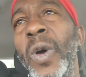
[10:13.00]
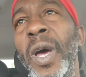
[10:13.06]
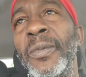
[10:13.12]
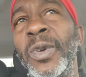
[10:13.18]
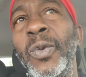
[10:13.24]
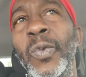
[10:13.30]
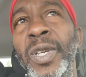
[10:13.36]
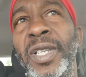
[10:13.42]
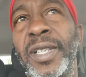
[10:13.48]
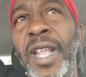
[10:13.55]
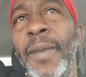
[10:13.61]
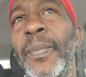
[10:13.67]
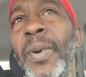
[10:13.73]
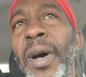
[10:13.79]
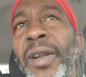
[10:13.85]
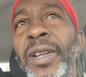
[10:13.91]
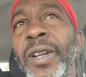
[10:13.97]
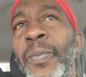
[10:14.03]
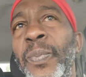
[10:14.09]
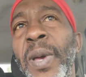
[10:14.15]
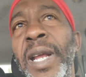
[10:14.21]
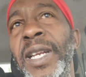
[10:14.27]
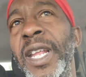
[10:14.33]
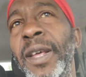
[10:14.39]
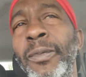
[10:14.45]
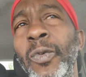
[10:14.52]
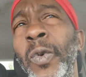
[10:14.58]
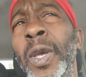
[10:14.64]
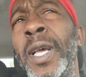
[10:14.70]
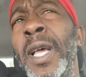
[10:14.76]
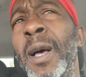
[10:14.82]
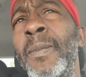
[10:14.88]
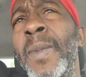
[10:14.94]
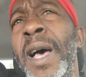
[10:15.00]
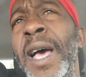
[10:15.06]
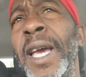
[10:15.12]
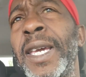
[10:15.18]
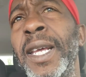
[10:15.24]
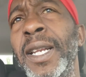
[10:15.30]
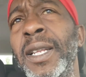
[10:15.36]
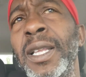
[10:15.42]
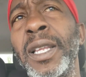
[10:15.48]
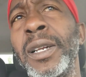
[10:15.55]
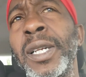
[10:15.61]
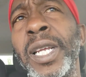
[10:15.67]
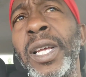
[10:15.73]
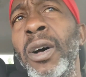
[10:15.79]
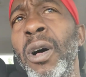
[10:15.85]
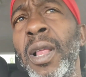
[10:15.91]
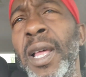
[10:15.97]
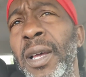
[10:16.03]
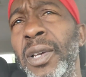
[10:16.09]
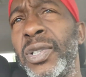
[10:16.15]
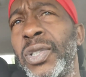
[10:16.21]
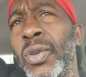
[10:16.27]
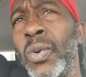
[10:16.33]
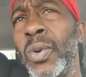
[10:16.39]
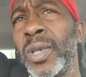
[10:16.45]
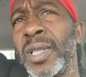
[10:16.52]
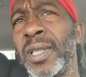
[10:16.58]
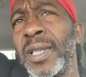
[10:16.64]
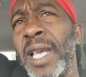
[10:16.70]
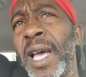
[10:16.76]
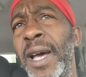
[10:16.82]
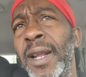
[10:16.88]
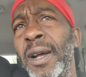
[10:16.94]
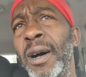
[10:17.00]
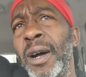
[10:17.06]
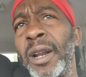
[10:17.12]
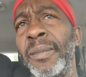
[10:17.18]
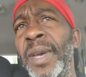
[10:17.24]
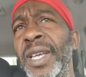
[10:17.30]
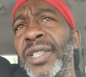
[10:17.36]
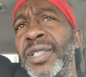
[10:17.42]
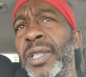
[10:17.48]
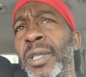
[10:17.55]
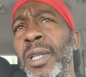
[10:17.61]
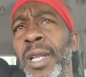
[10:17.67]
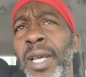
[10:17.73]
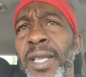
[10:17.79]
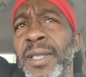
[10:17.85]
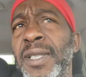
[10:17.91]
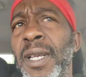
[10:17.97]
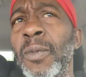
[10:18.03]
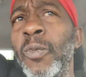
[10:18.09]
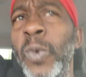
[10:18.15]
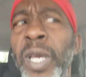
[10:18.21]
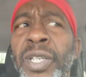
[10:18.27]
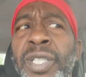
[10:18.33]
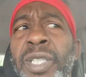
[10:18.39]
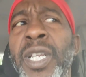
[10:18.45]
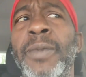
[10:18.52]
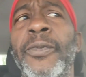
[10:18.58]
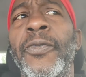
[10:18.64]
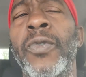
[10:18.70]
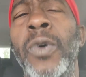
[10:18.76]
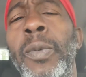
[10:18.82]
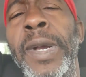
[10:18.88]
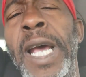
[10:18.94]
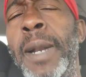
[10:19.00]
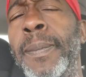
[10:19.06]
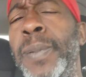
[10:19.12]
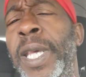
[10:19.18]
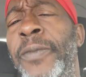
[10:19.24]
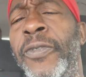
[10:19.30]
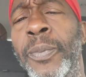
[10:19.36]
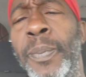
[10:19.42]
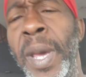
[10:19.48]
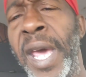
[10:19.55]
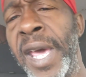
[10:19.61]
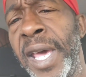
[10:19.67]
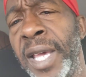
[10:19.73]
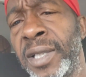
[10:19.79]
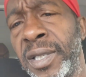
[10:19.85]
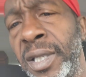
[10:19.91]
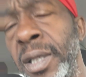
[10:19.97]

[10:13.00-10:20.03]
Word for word: I mean, we step out in the pandemic, we come back, and literally all our stores has got automation. Like, some way, shape, or form, we got to pay for bags.